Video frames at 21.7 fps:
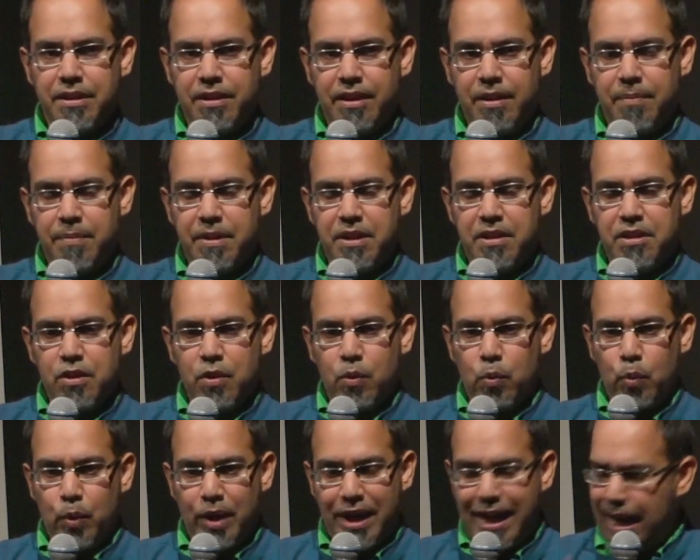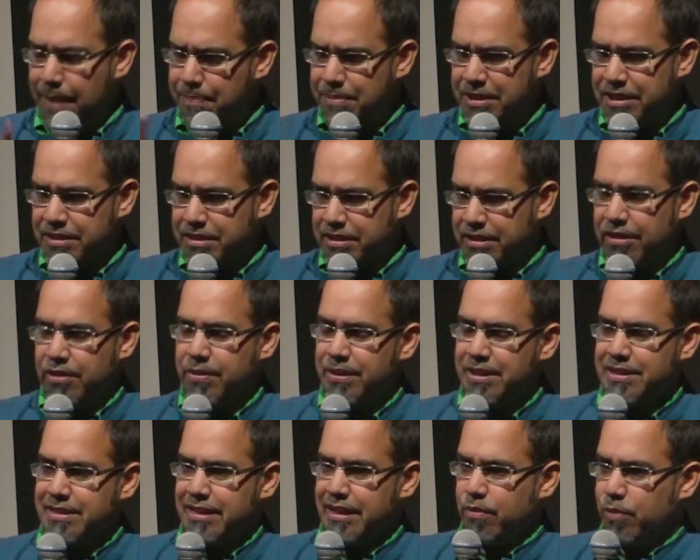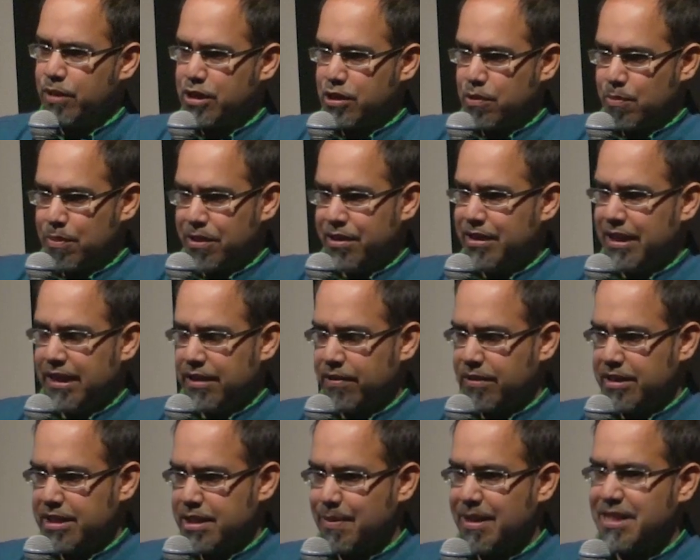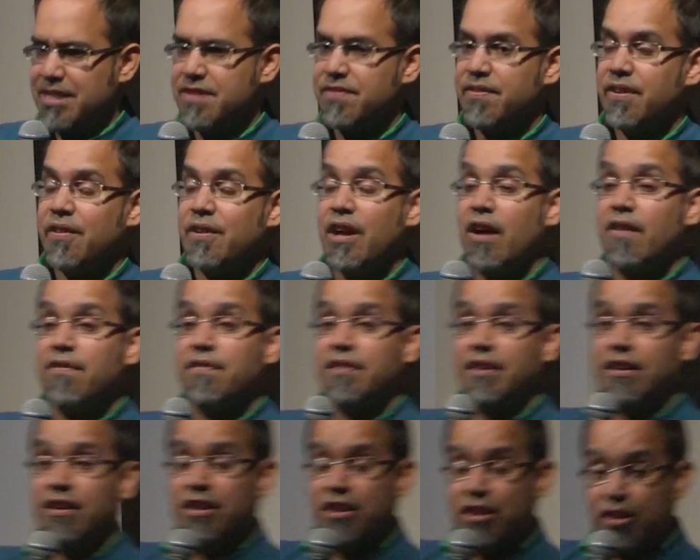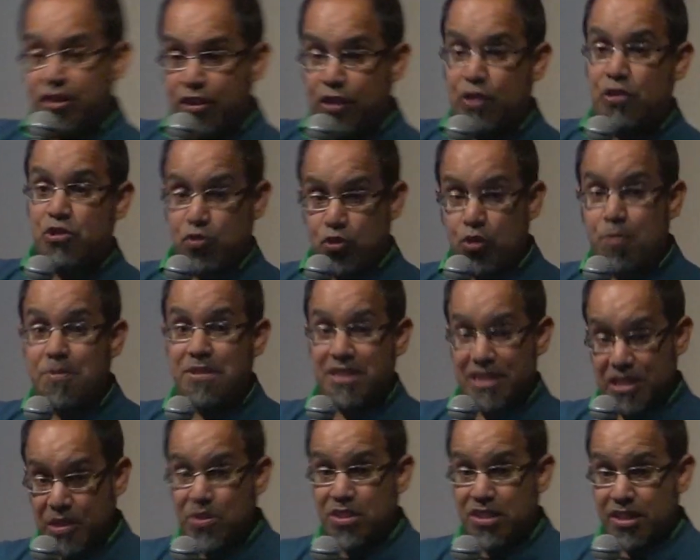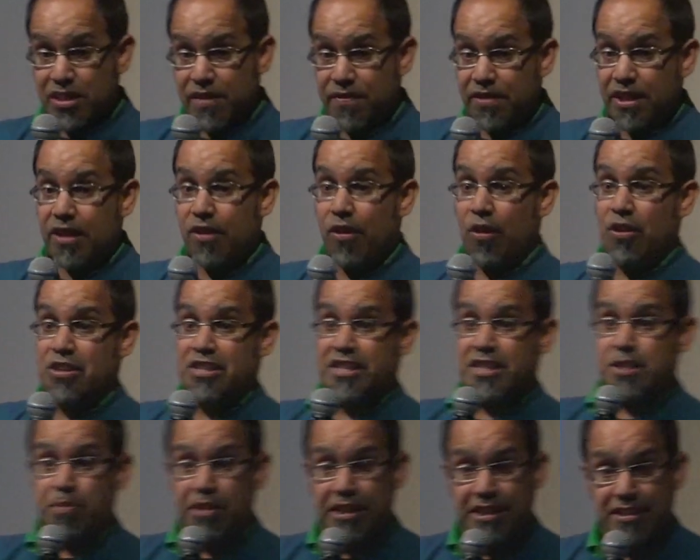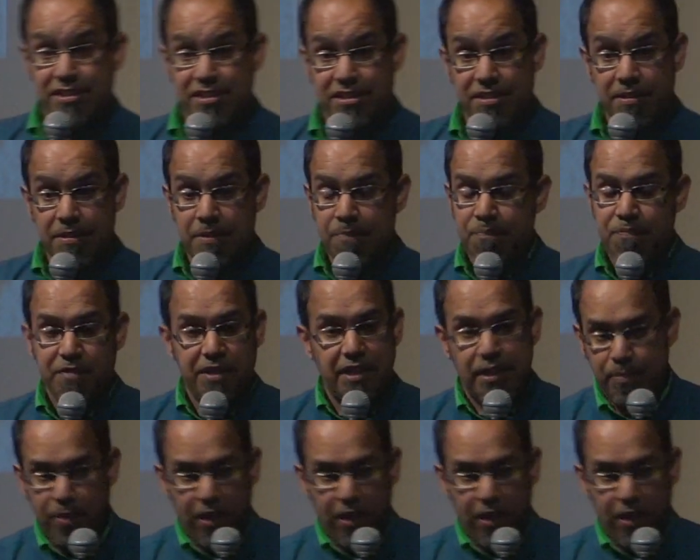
Um, what happens though is that when you build that green space, very often those groups that used to live there are displaced. In